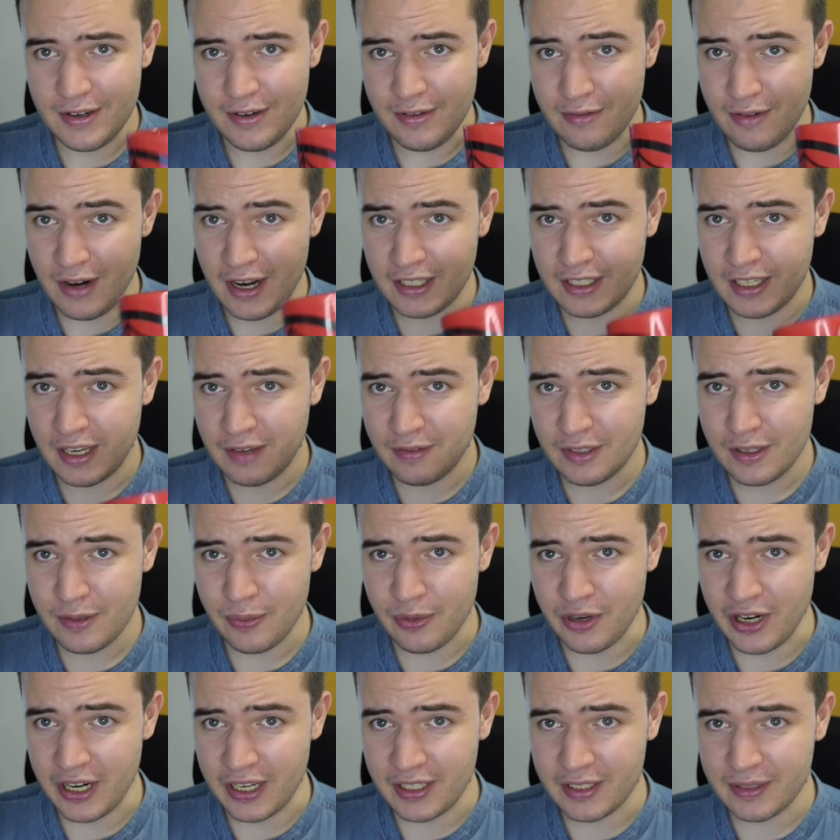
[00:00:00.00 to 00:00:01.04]
right after the
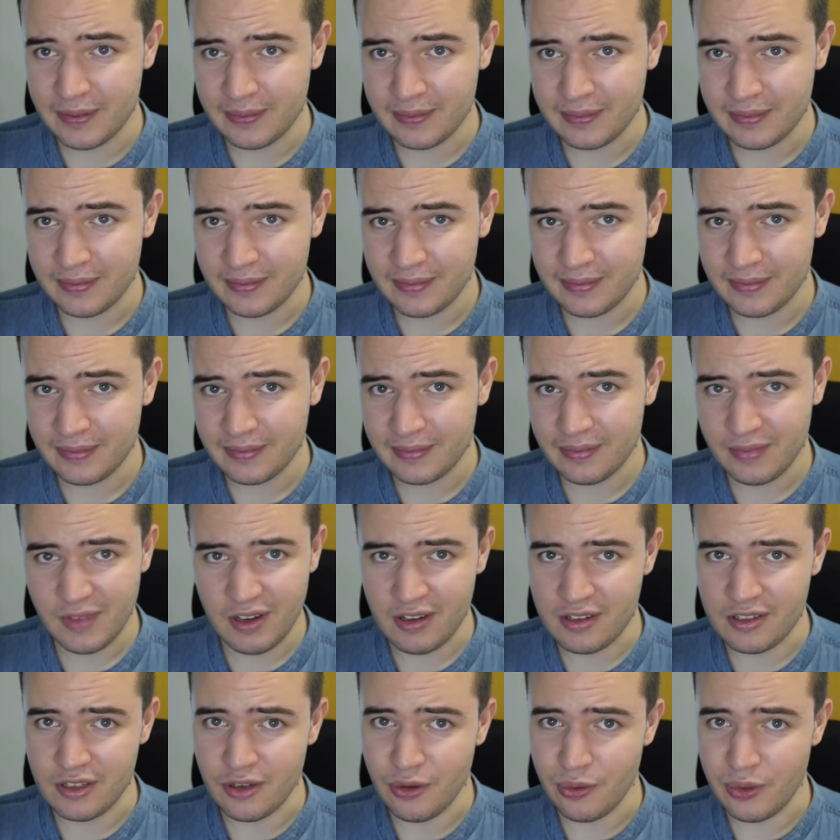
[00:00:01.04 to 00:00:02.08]
break.
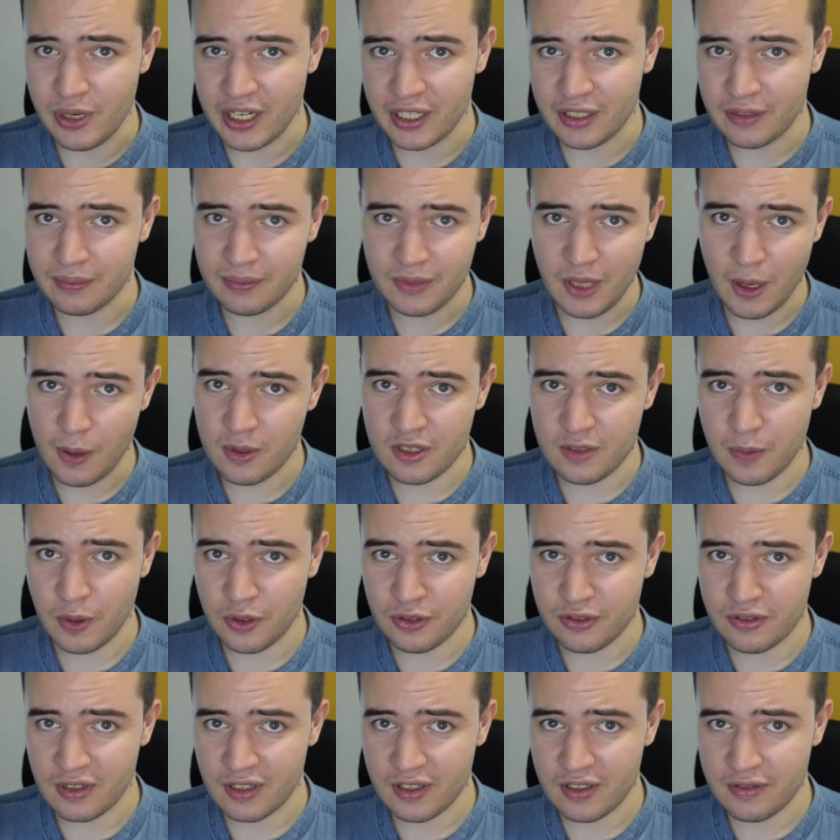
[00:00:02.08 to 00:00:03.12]
There is no break. No one is
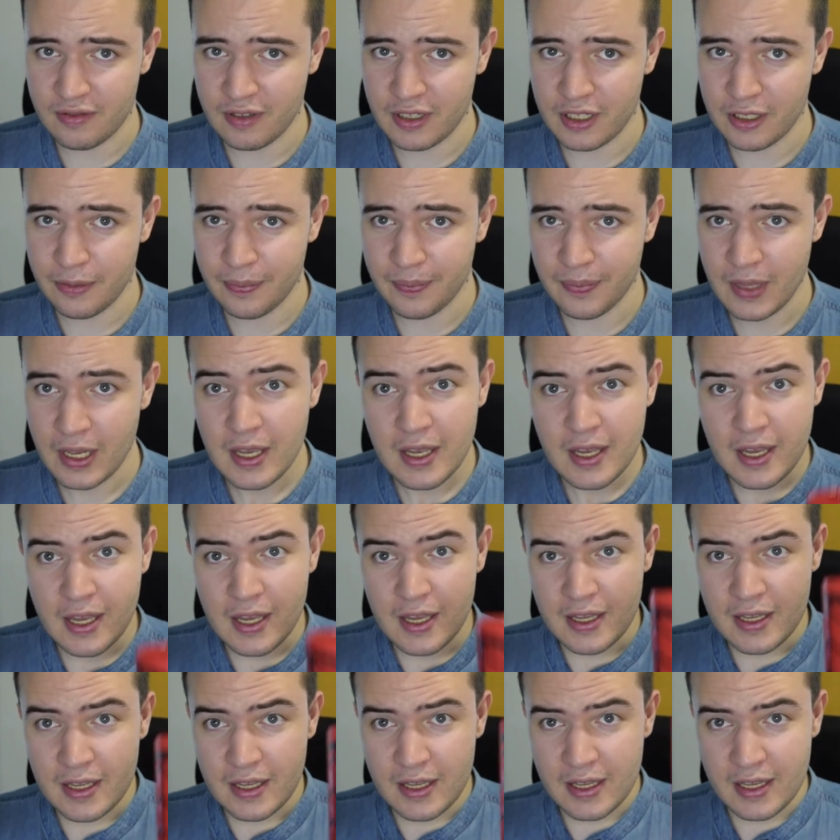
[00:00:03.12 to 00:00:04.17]
sponsoring this video.
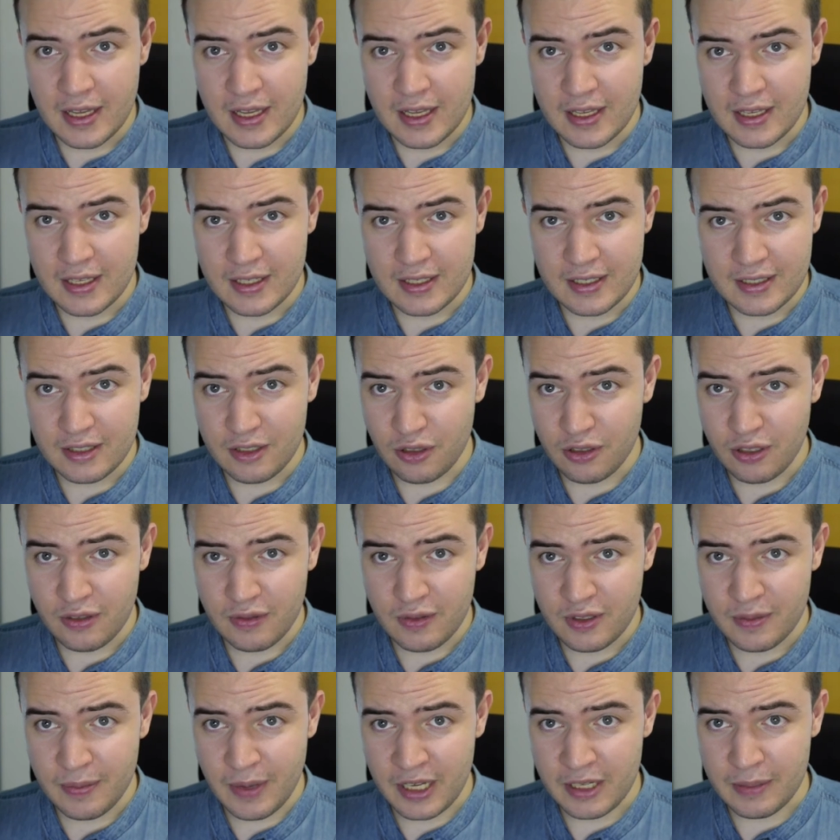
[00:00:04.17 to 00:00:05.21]
Not
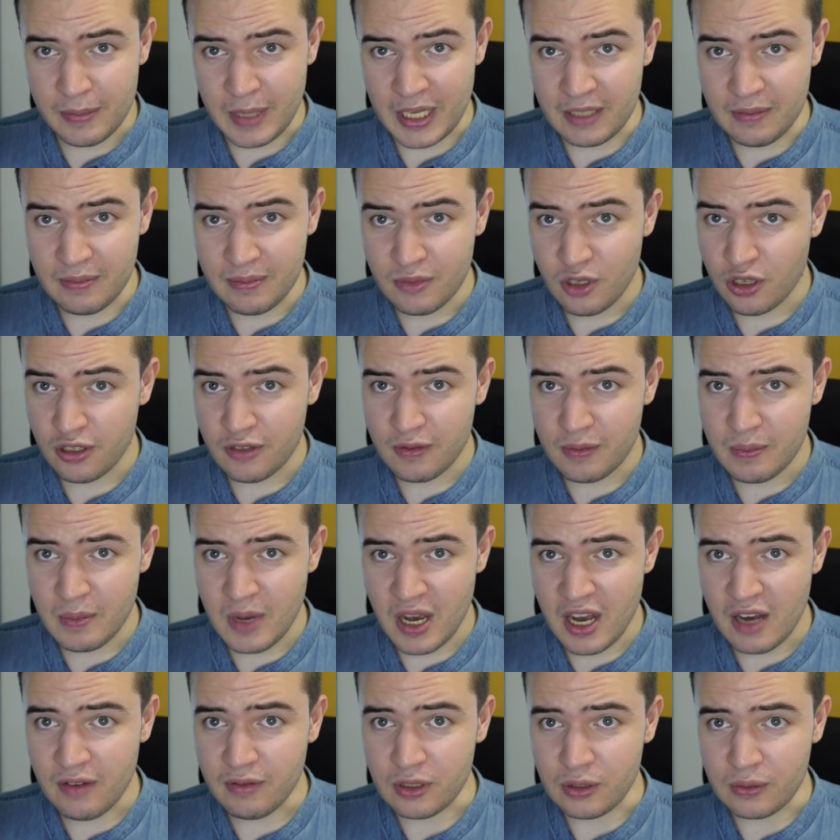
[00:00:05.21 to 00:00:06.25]
even Spider-Man. Not even
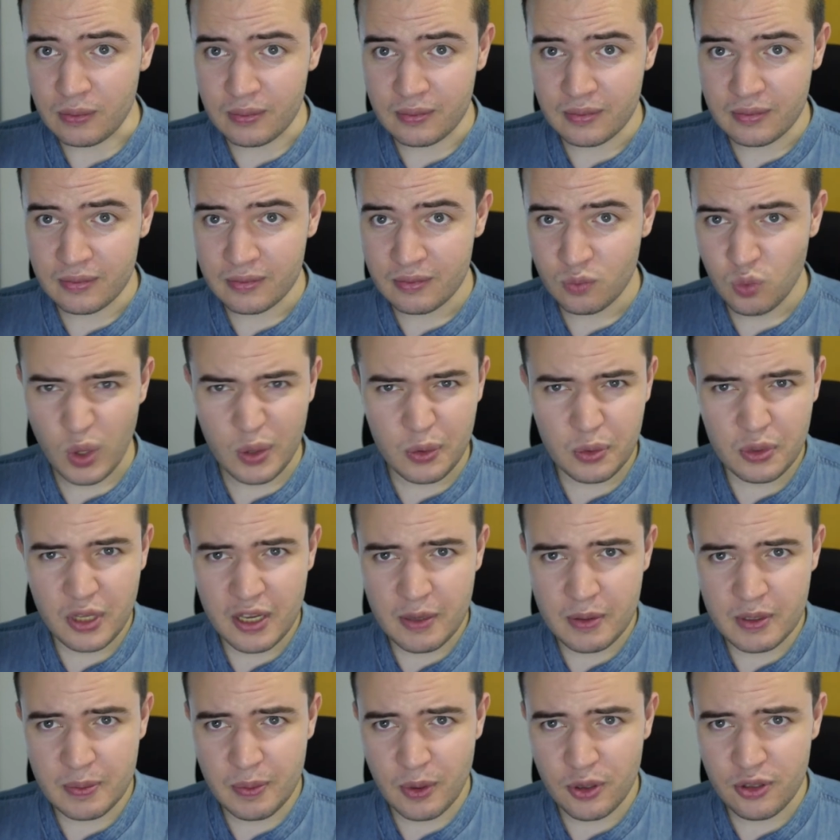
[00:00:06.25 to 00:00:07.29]
Marvel. Why would they
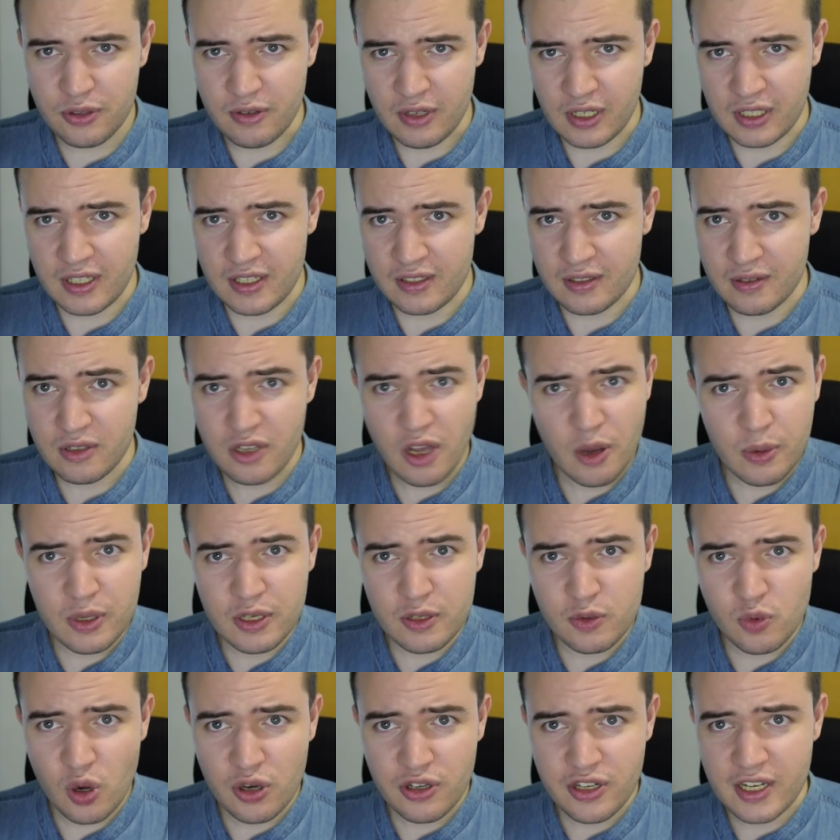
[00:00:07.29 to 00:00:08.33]
be sponsoring this? No one
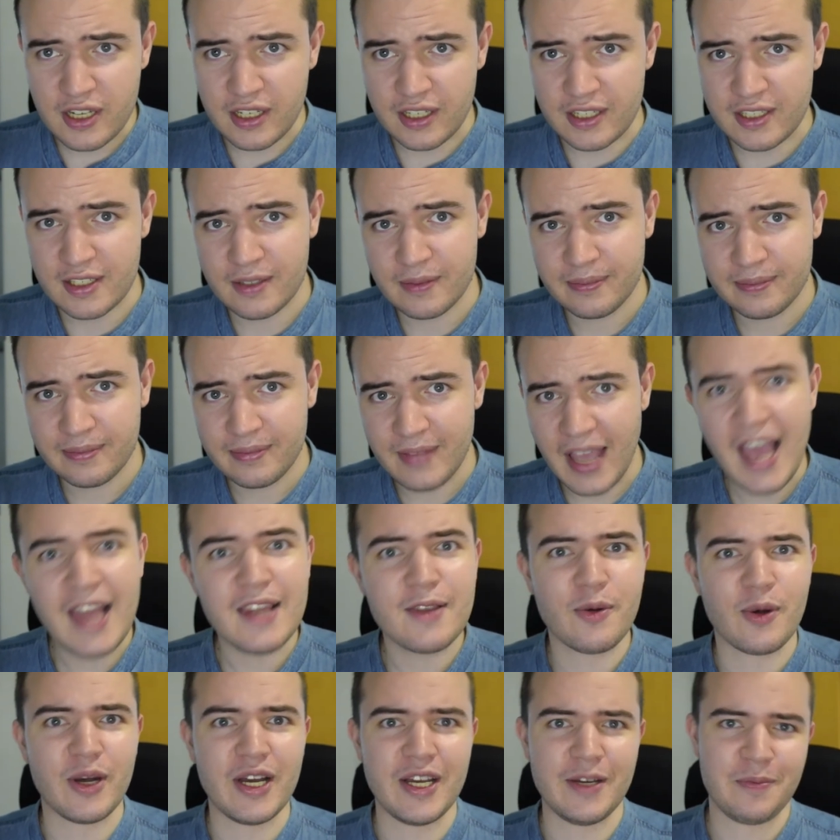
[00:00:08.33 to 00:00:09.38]
is watching this.
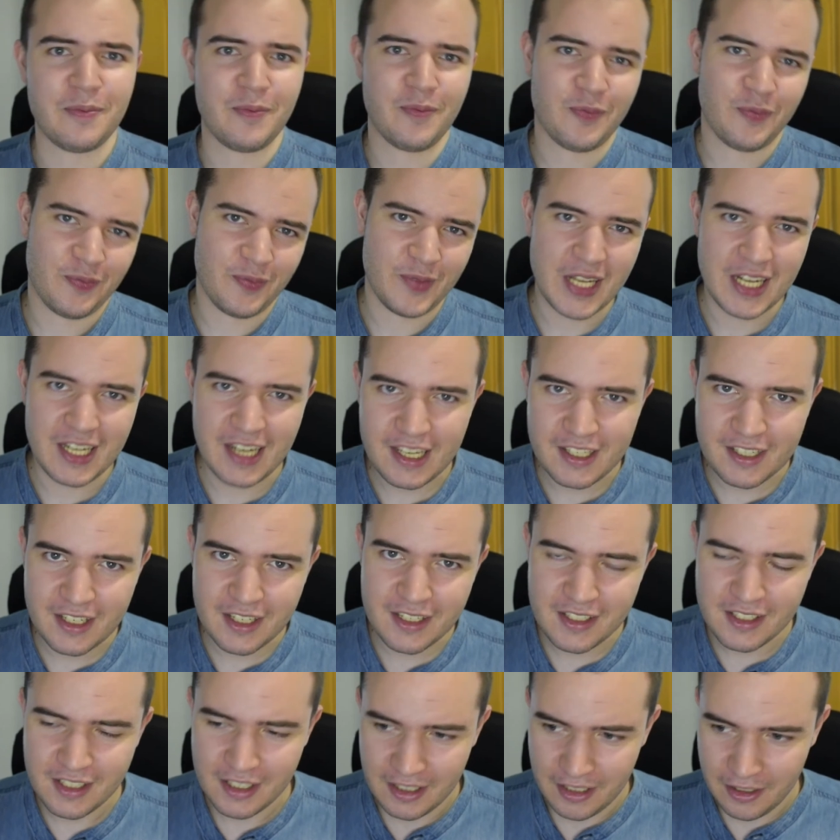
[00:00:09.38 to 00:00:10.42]
Anyway, let's
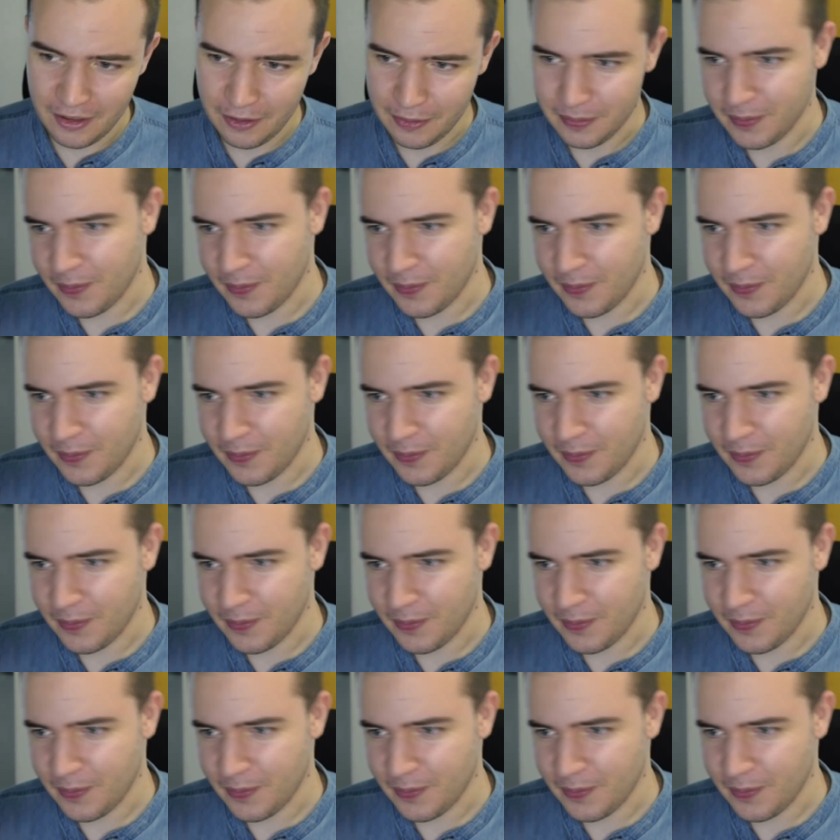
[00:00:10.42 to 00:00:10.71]
continue.